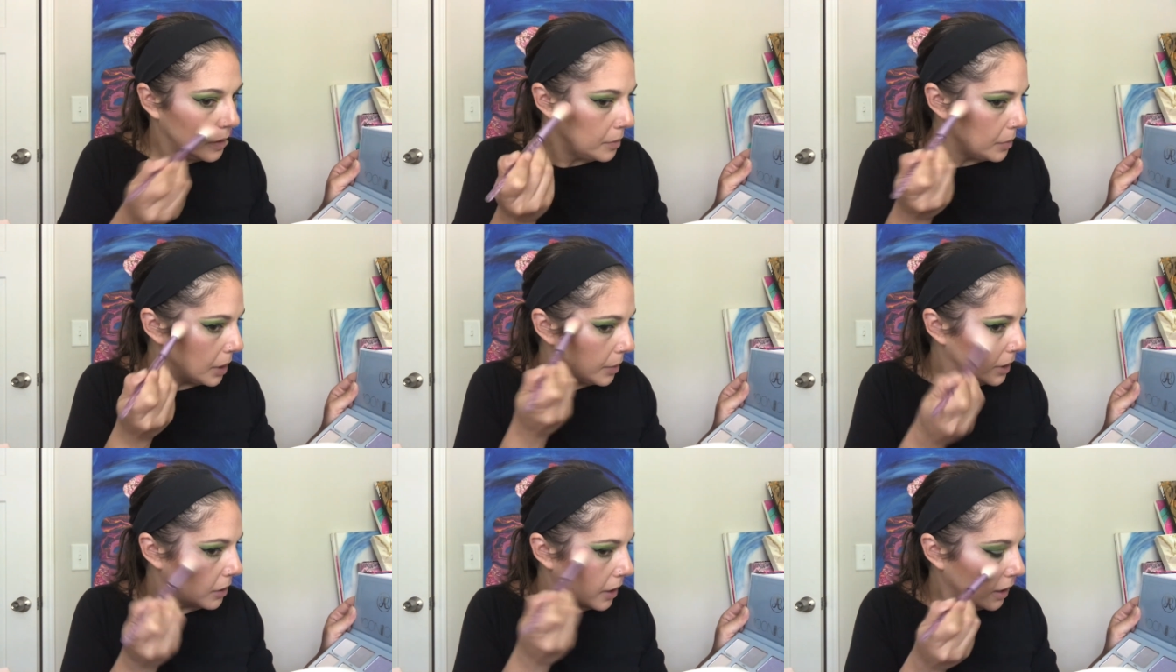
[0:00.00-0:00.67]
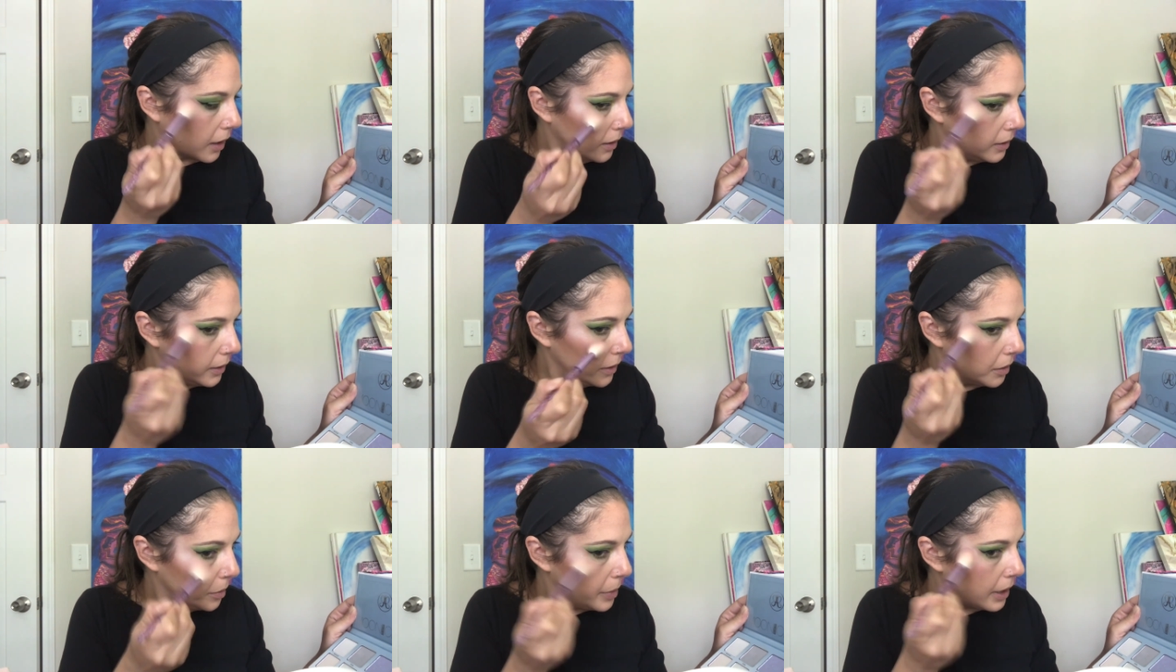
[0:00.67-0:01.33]
Maybe drop
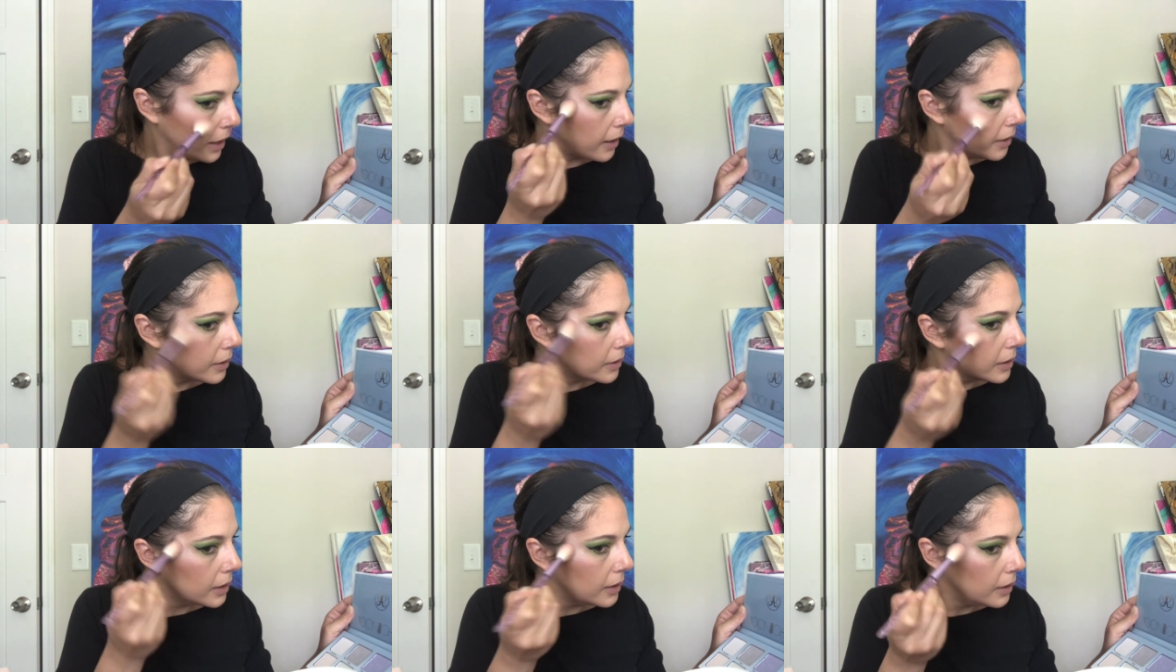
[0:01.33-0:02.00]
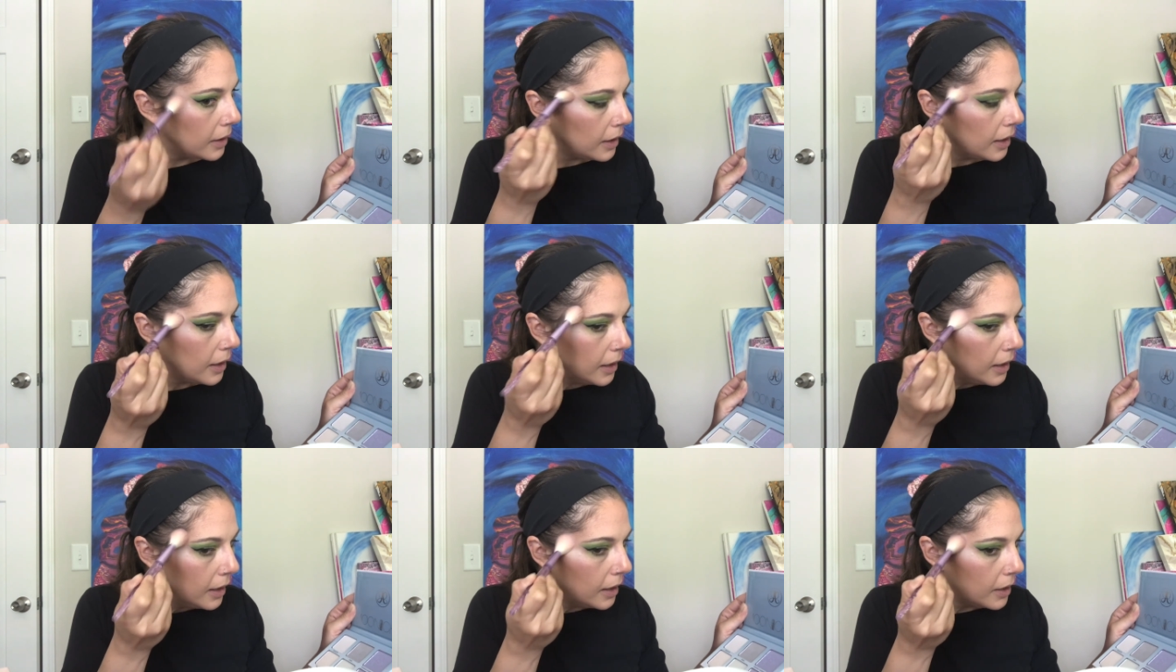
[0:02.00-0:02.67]
a little bit out.
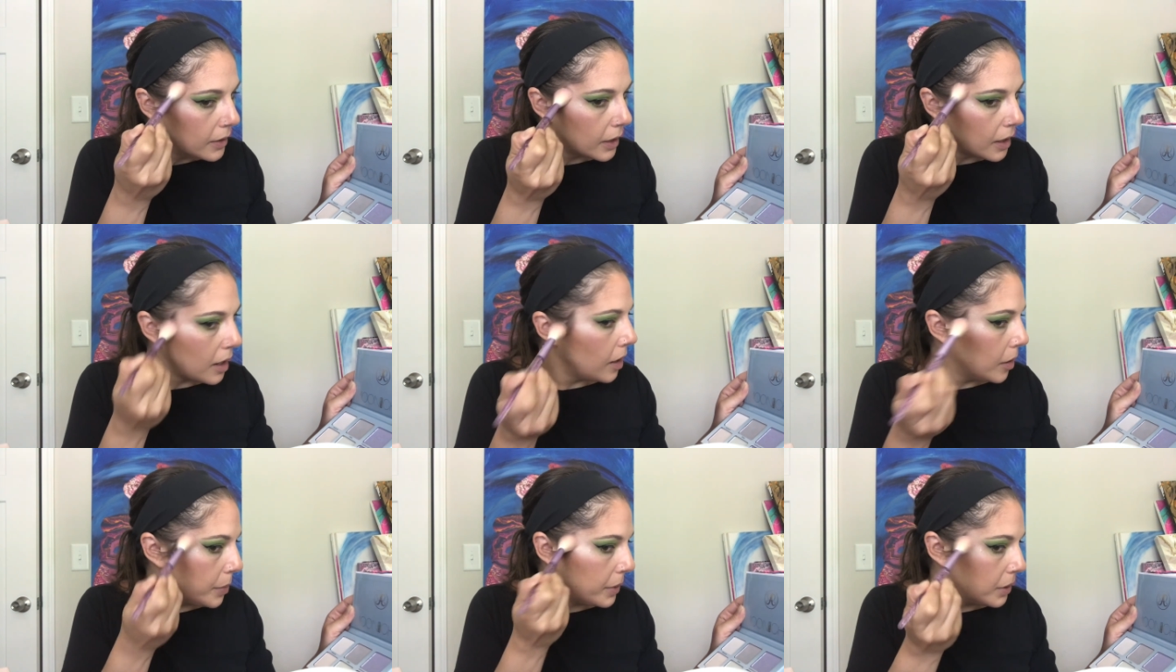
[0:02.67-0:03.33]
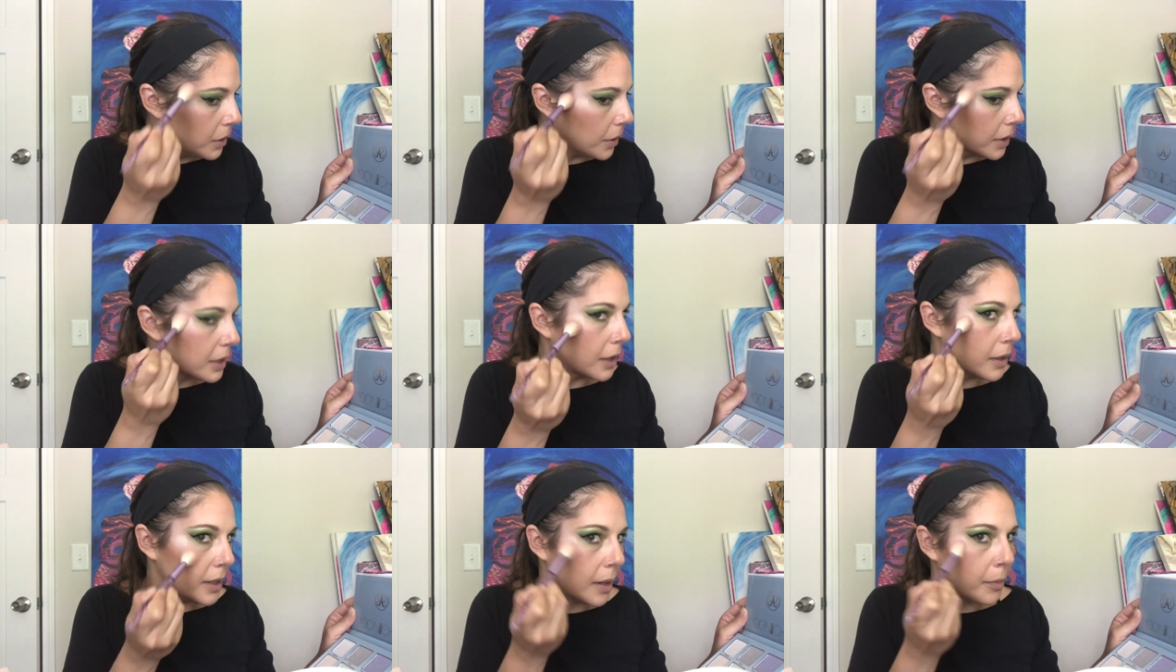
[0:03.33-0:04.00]
And then up towards our
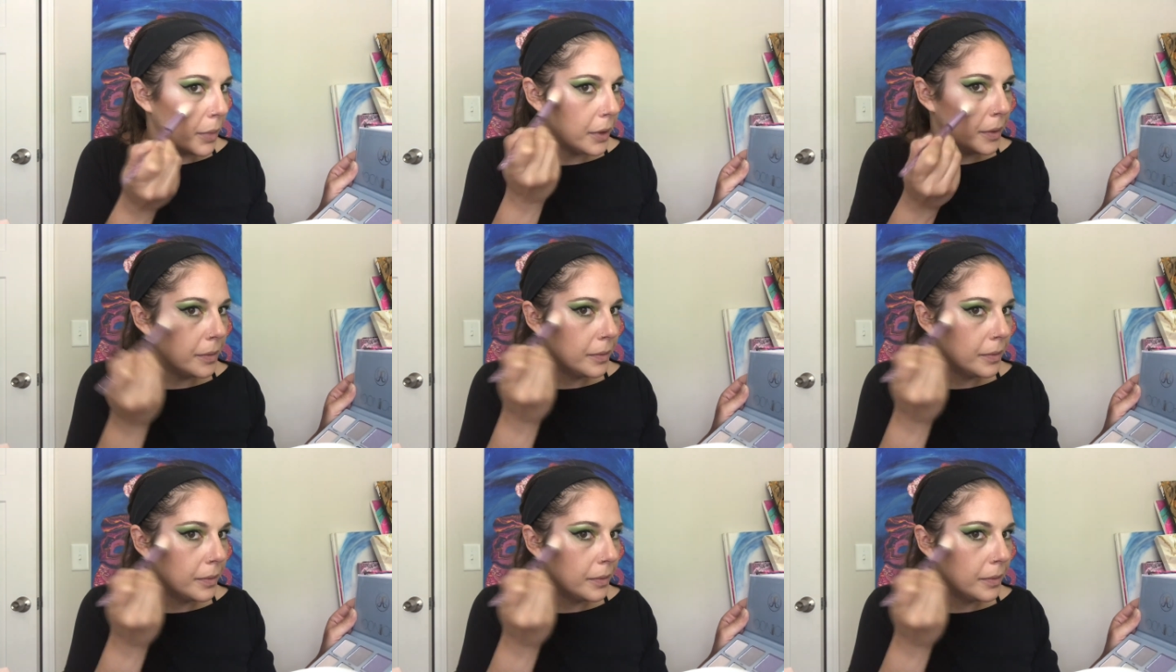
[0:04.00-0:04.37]
temple.